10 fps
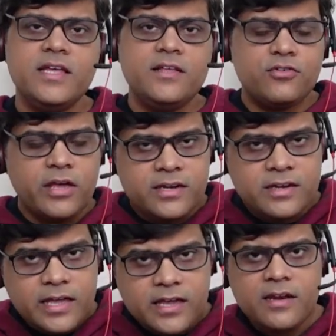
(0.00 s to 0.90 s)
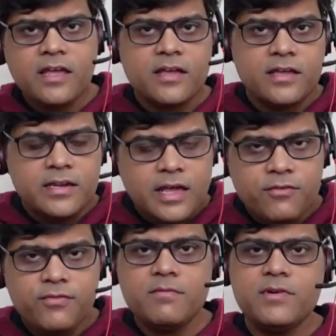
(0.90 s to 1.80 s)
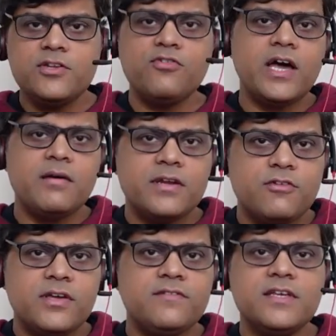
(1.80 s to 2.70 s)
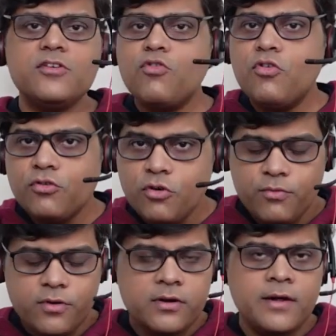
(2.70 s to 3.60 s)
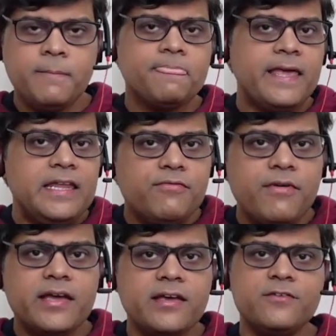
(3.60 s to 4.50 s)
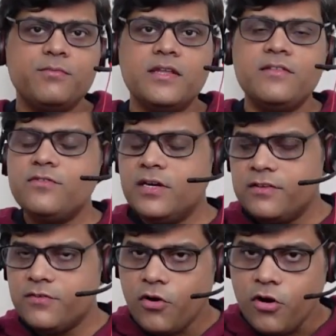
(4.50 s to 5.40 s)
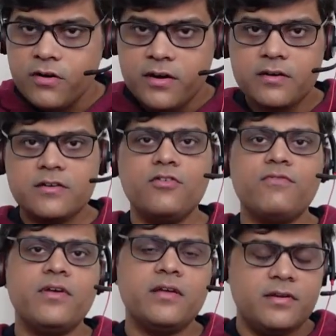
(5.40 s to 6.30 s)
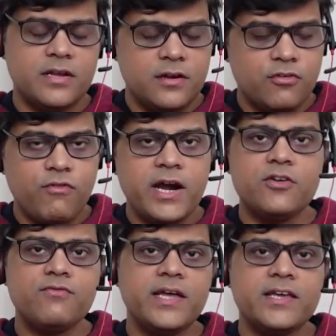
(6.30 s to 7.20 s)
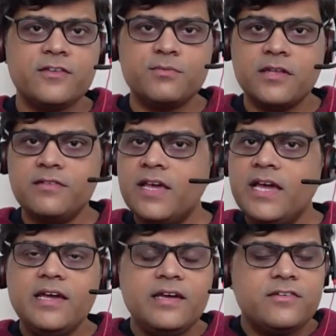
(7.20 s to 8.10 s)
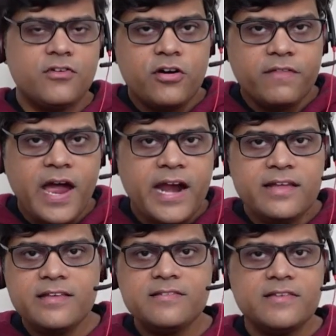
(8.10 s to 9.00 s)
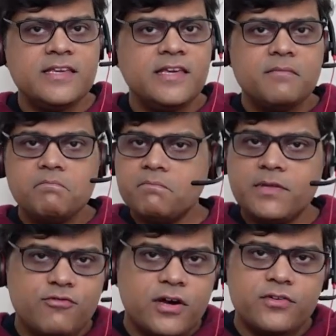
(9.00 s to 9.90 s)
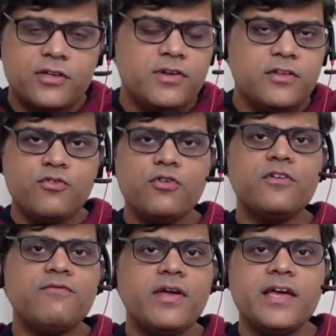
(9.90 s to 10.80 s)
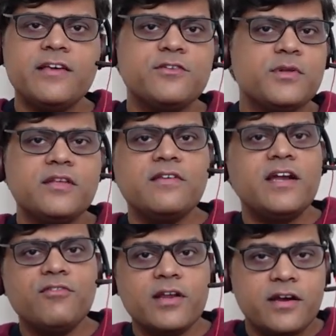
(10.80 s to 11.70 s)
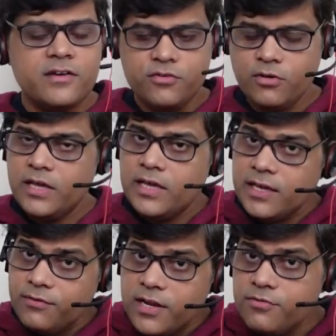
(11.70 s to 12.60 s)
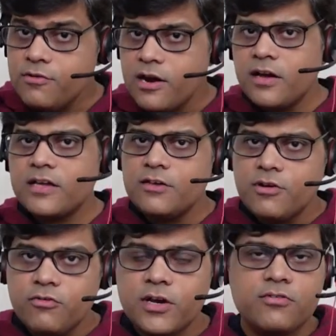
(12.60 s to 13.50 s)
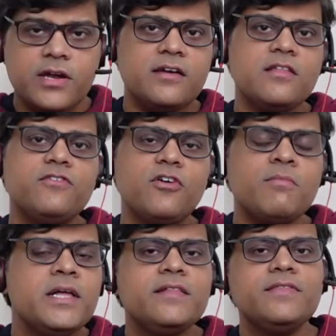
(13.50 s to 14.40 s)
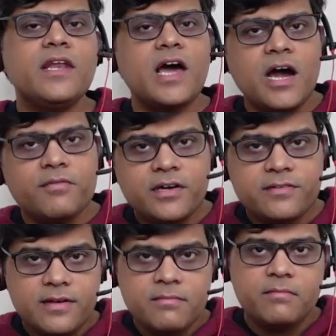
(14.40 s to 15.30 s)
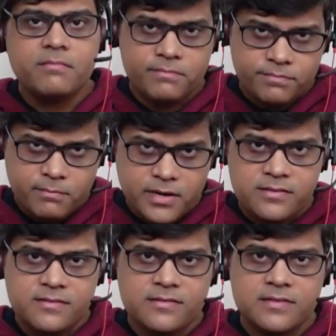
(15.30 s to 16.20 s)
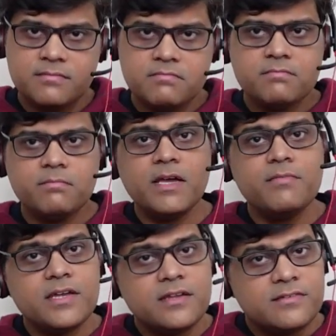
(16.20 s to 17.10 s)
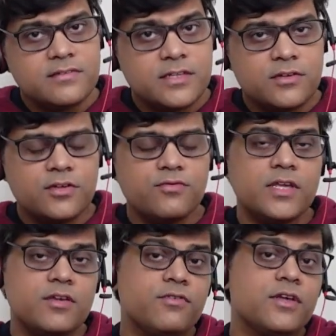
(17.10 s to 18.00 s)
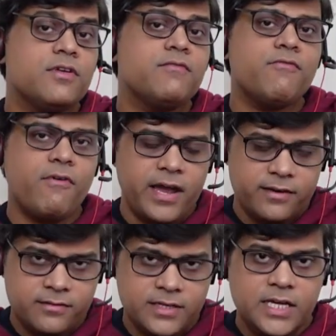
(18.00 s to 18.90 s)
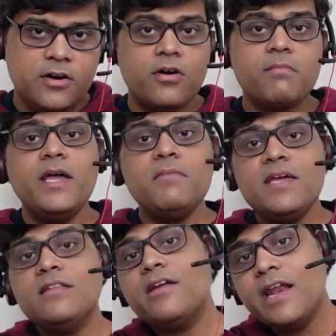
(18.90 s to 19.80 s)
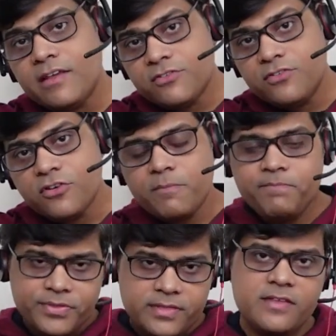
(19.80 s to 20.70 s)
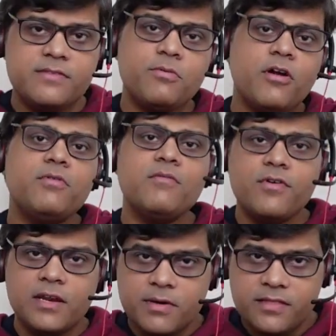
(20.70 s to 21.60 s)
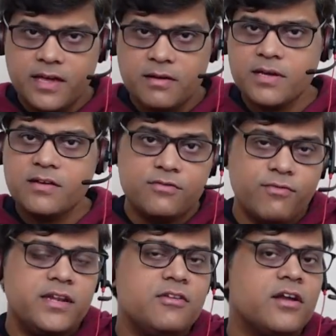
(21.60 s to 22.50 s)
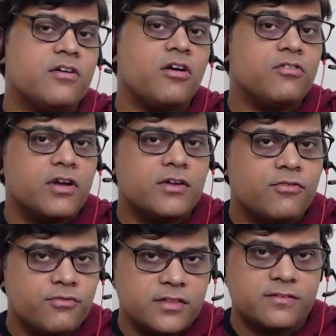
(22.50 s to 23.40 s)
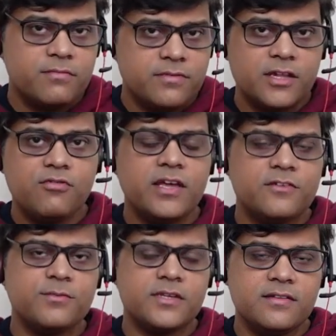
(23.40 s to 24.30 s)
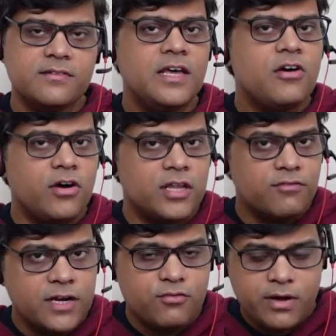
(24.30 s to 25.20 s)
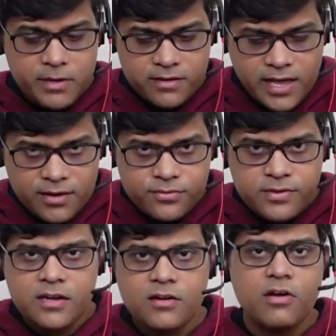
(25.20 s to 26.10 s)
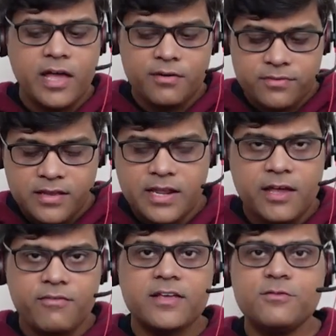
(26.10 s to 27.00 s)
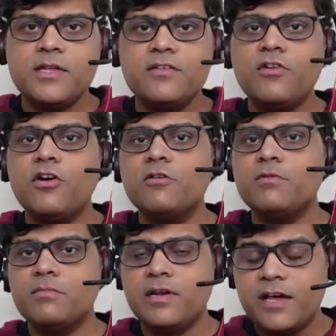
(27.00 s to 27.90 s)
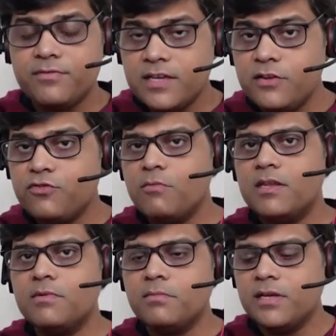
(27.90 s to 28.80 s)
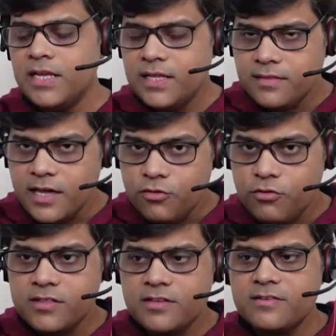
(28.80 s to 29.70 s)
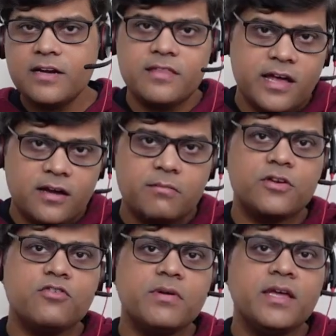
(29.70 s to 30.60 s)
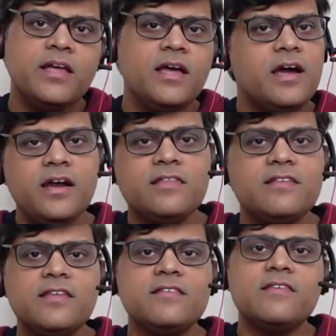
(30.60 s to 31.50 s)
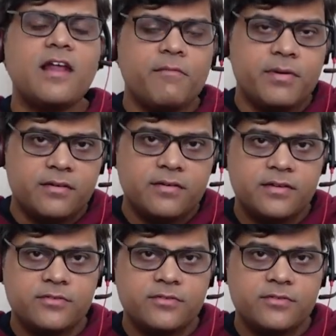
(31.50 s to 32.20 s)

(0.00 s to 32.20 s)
So in every video I'm requesting, don't go for any fake experience. It is not required to fake experience. It's not that easy. You will show some fake experience and you will get the job. Even if you are lucky, you are going to get the job, then after some months, maybe it is you will be fired, or maybe in the next job this problem will be there, because when you are not going with some genuine experience, or you will do, because I have experienced a lot of people, I have seen so many people, they are doing this and they are coming to me and these things are happened.